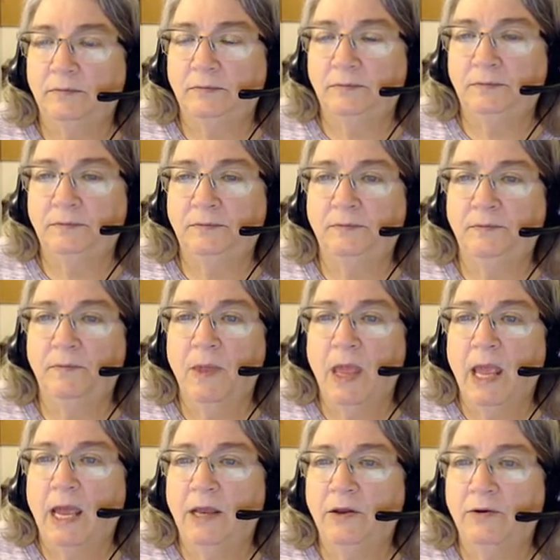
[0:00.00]

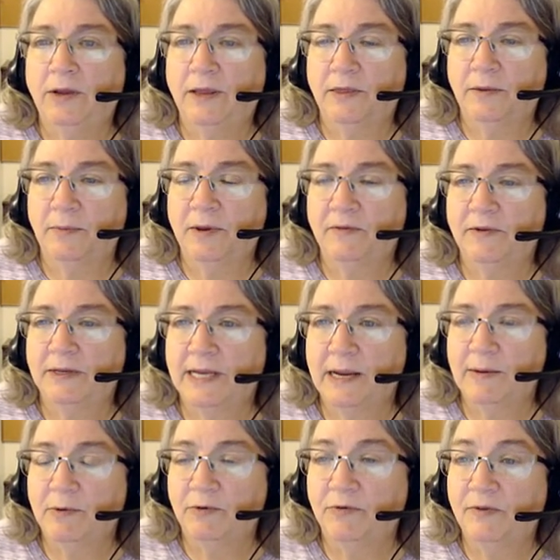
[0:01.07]
and you get the pivot
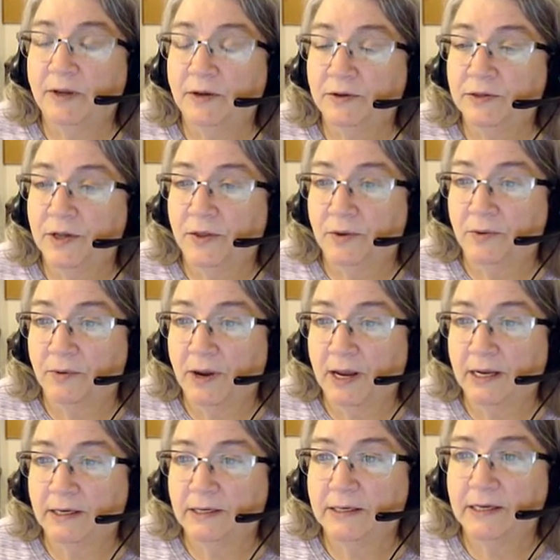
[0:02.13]
table fields on the
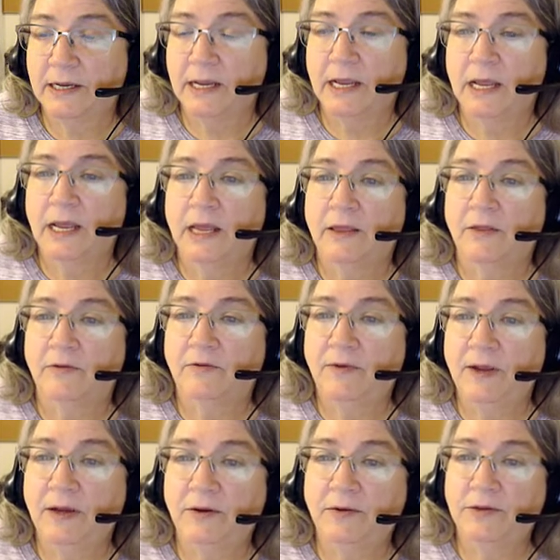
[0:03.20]
right. The
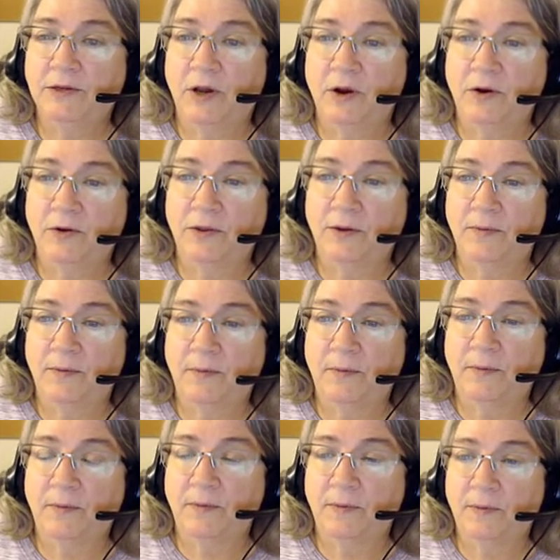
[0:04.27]
fields are the
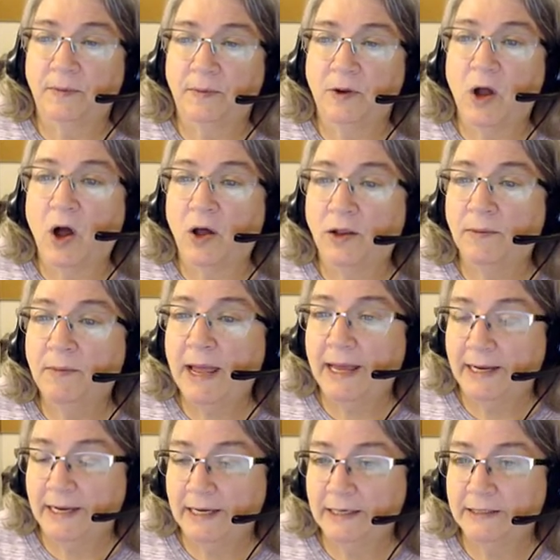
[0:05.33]
column
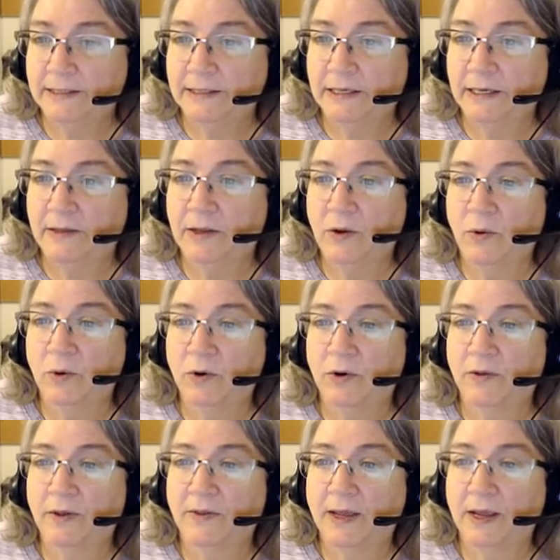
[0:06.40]
headings in the
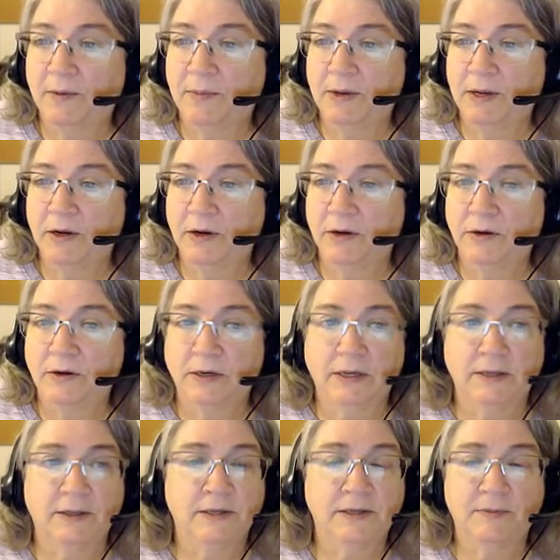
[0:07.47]
order that they appear in
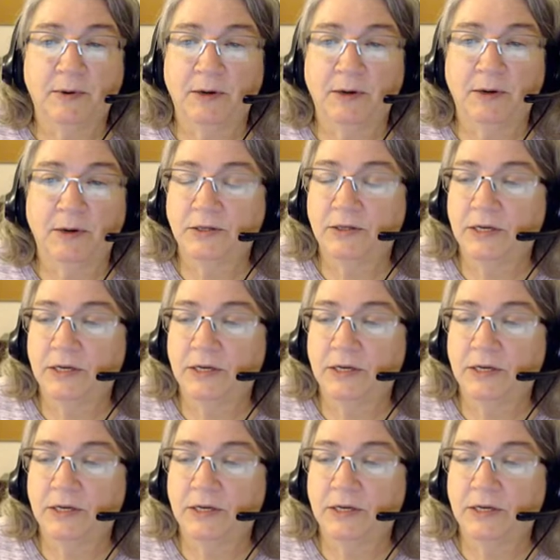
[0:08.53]
the spreadsheet,